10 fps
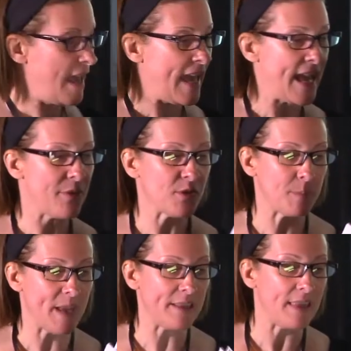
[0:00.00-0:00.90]
And there's
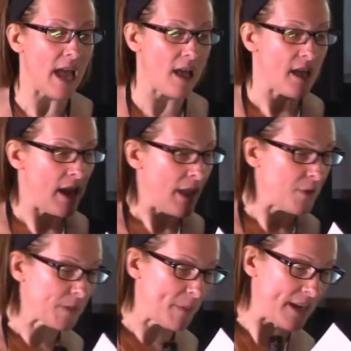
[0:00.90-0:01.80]
been
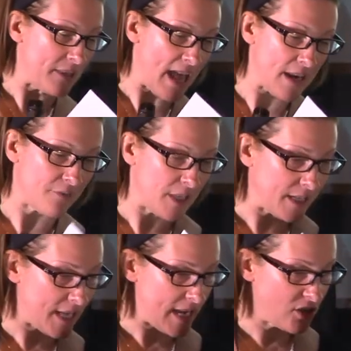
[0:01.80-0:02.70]
a lot of
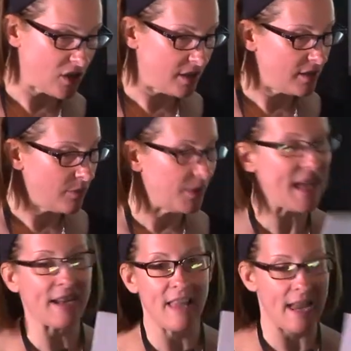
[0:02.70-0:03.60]
litigation, well,
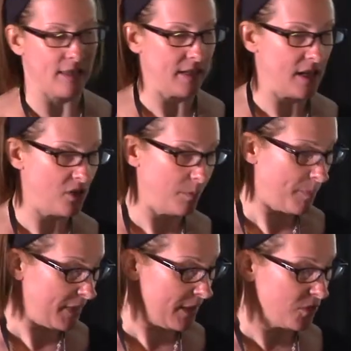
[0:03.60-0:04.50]
not a lot of litigation, but
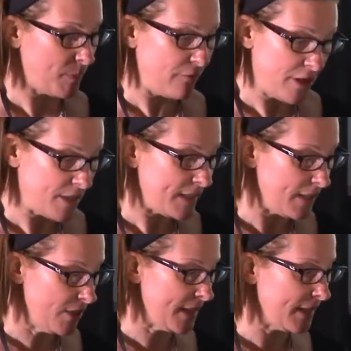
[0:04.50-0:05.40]
there's been very
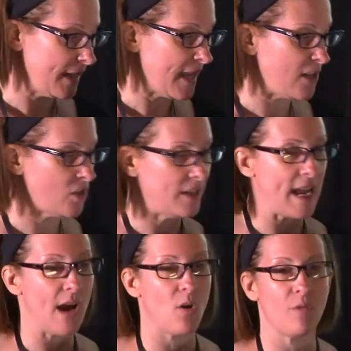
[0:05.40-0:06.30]
serious litigation
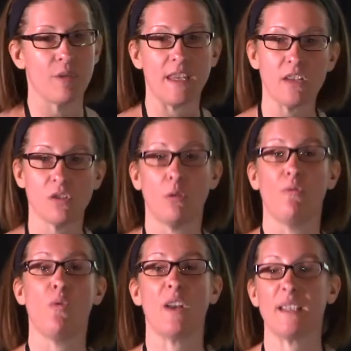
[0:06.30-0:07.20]
now over the issue
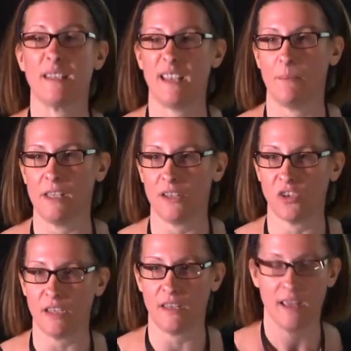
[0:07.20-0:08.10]
of what is
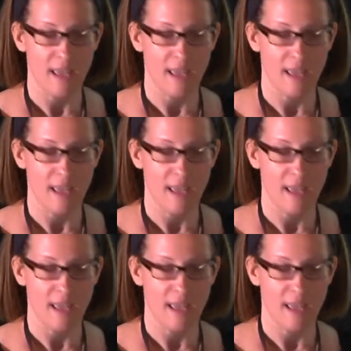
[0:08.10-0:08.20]
demolition.